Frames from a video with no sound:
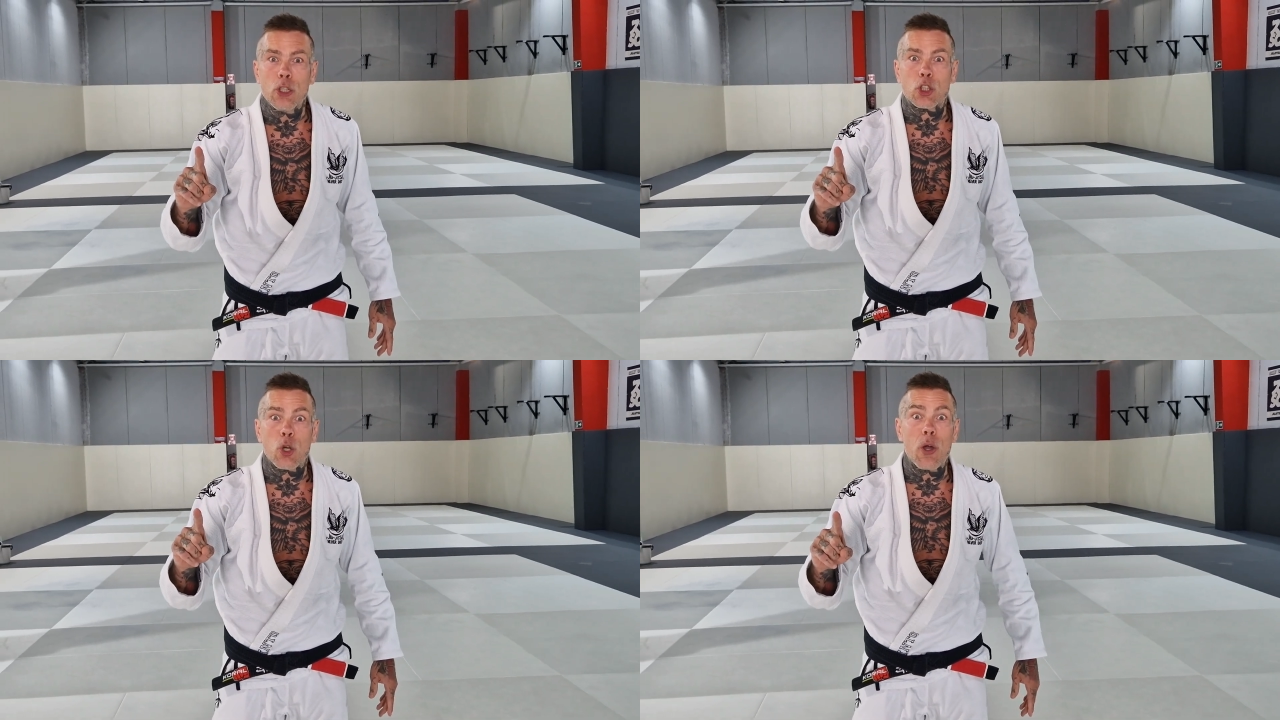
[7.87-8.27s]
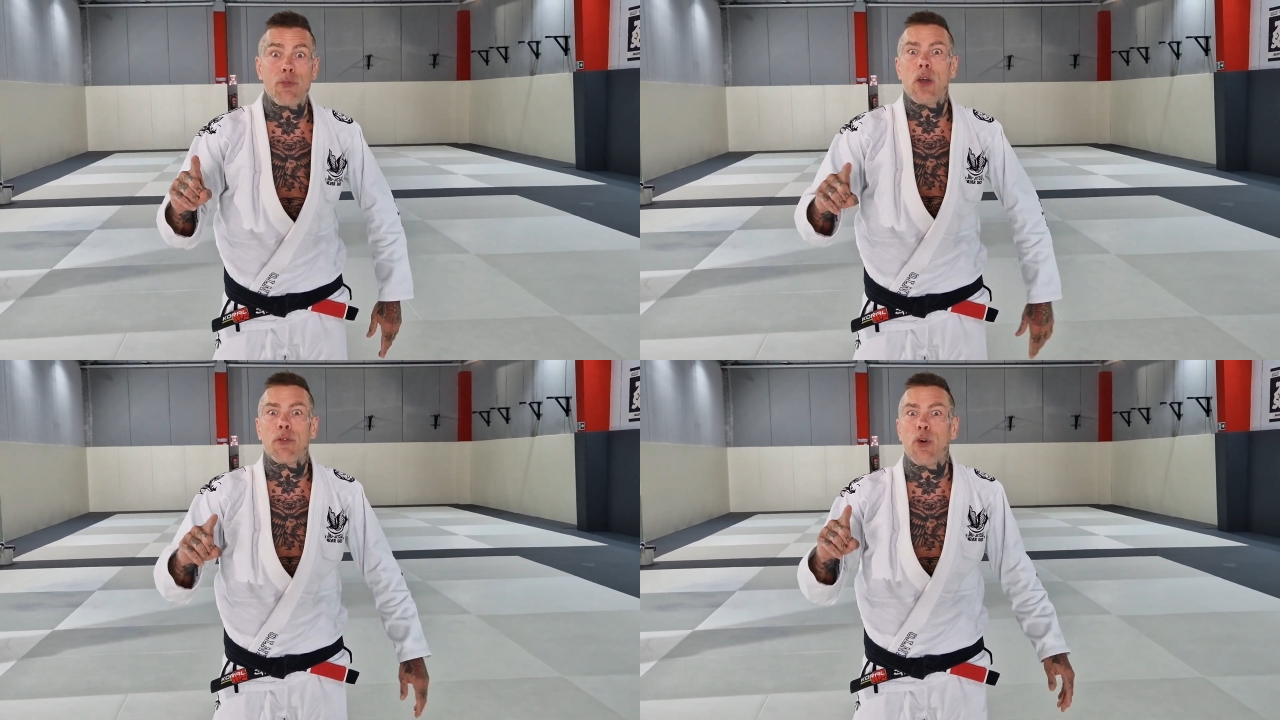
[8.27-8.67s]
So
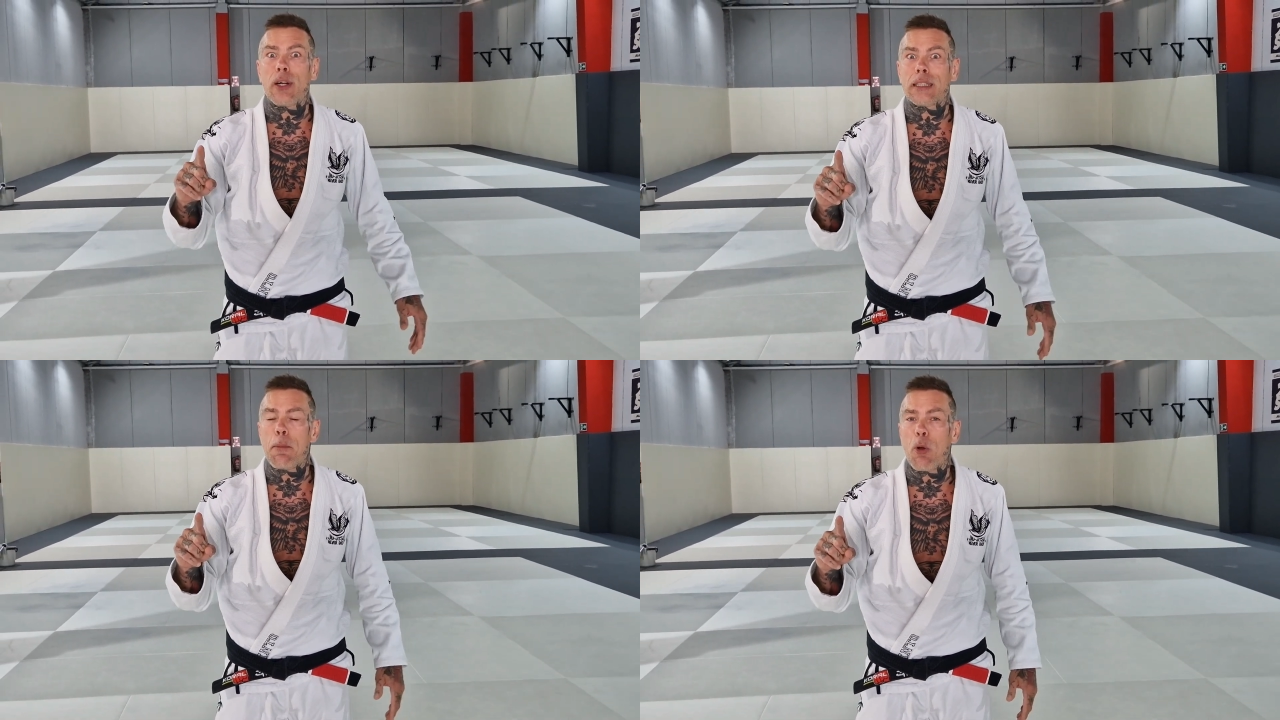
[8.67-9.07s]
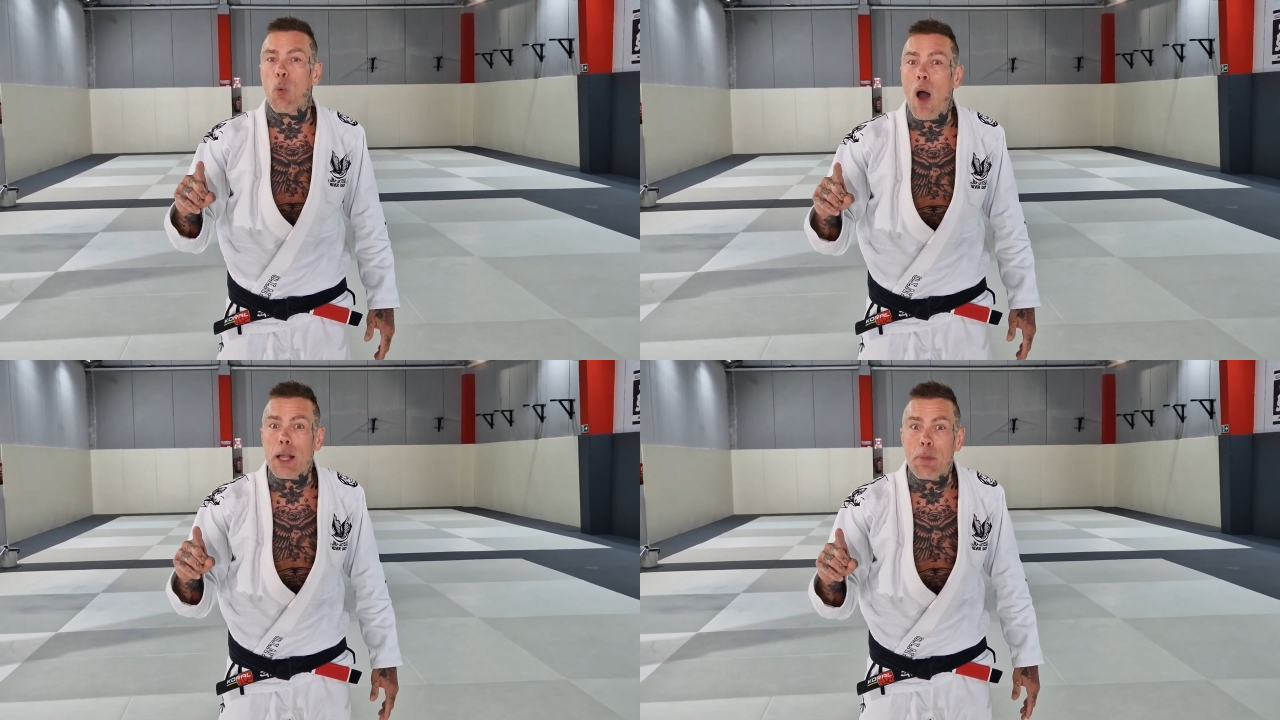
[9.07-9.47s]
if you're for
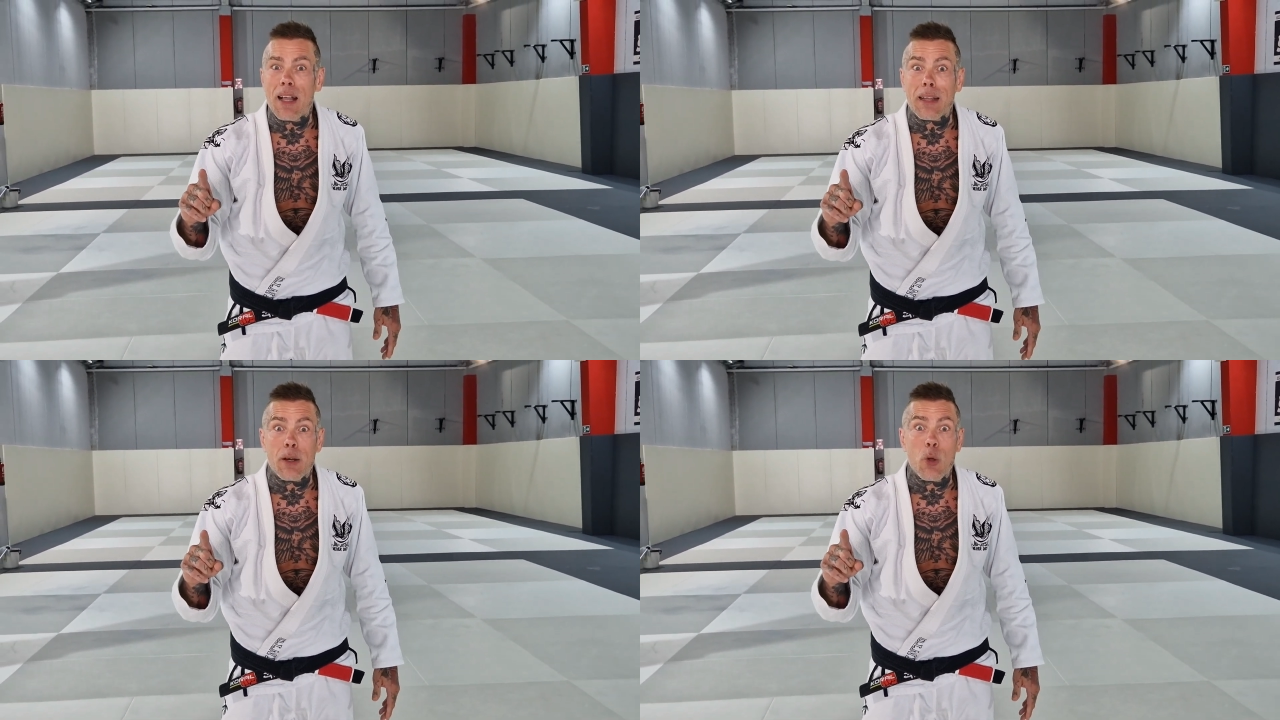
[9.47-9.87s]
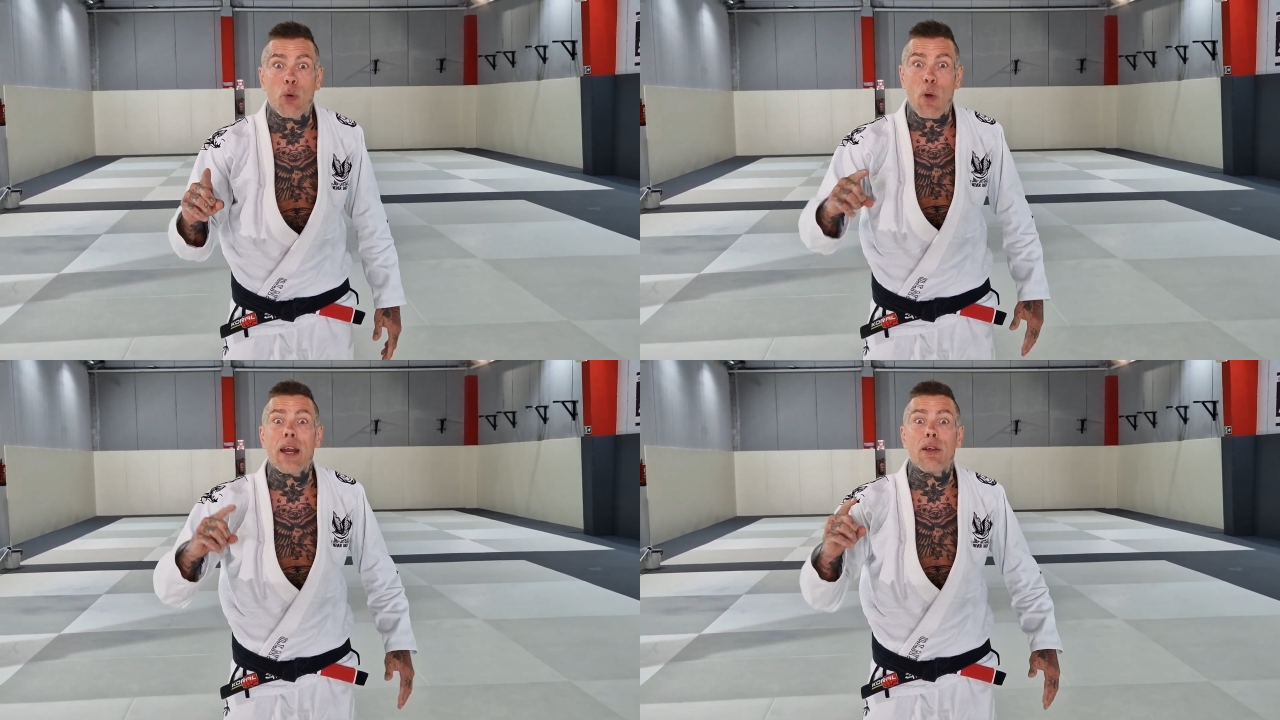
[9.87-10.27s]
example white belt and
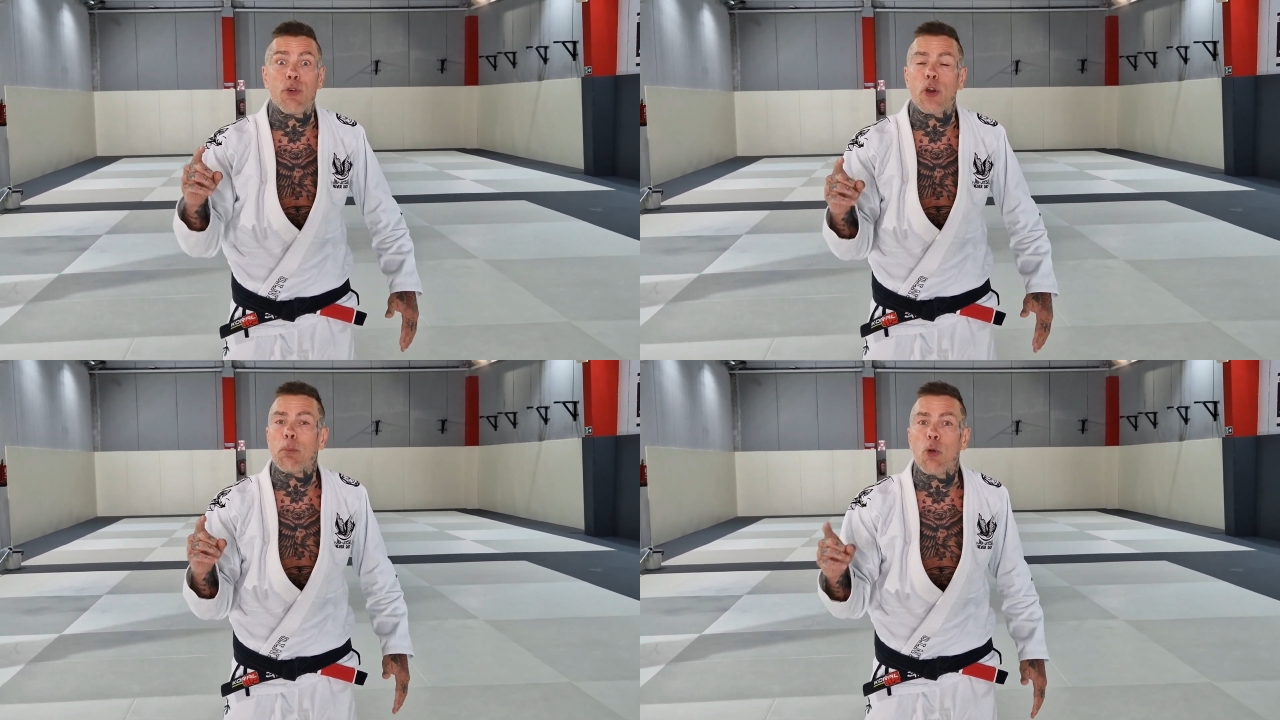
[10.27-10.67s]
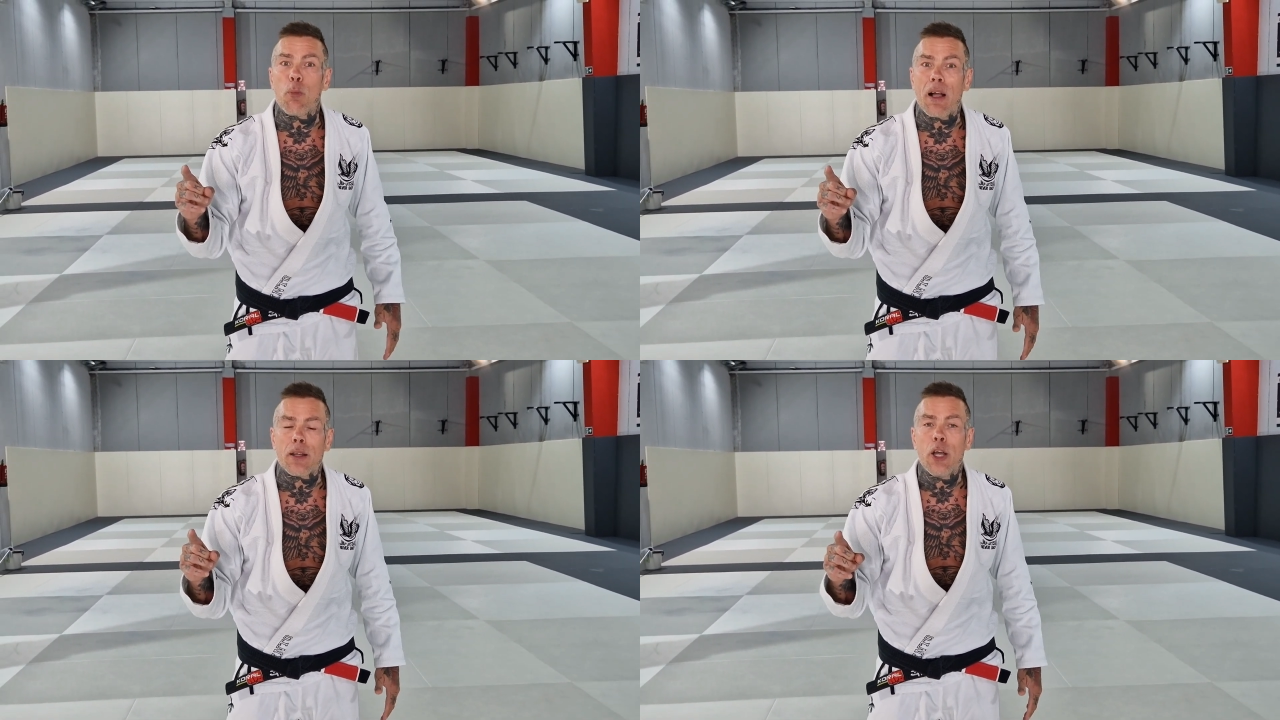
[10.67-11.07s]
you're waiting for your
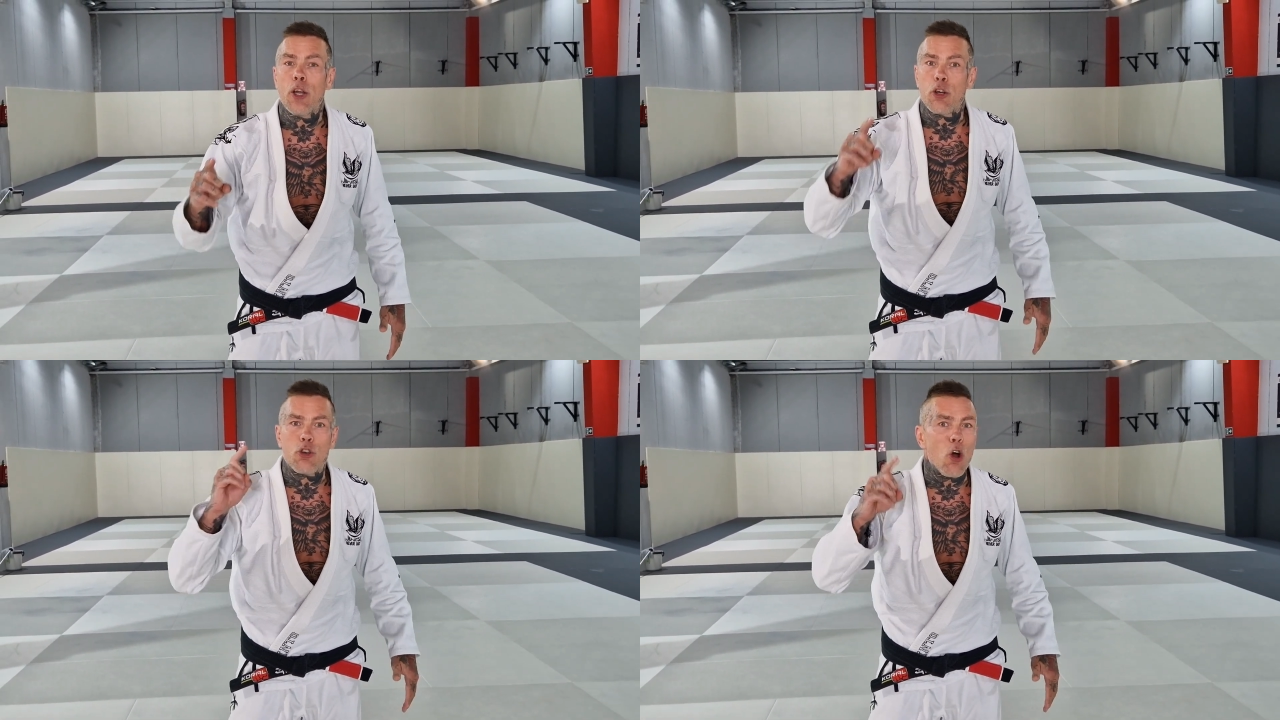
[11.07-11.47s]
blue belt,